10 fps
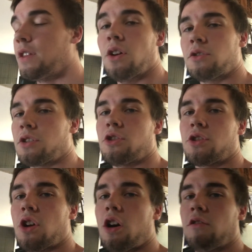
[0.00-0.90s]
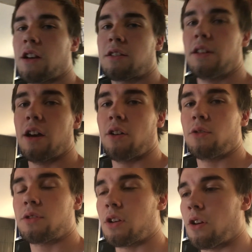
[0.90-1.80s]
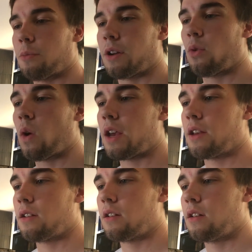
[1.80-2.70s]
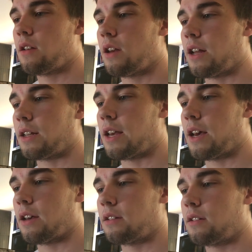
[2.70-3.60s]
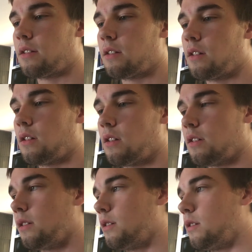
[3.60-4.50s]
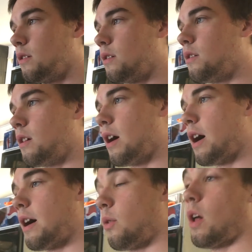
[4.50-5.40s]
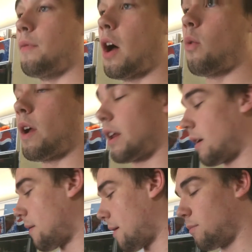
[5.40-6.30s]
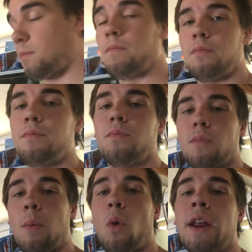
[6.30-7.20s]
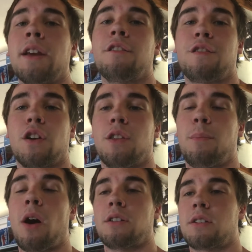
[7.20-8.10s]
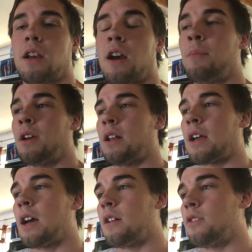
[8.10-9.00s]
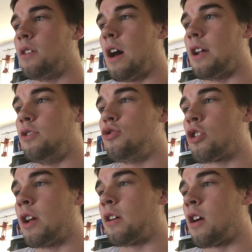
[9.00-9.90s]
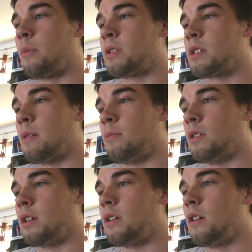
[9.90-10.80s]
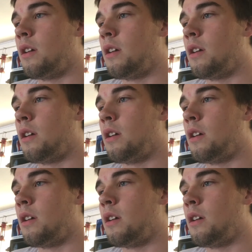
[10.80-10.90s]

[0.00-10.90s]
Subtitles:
those are just all rusted out. So I'm gonna wait and get. Well, I'm not waiting. I'm waiting for the parts to come in. I got a new trailing arm assembly,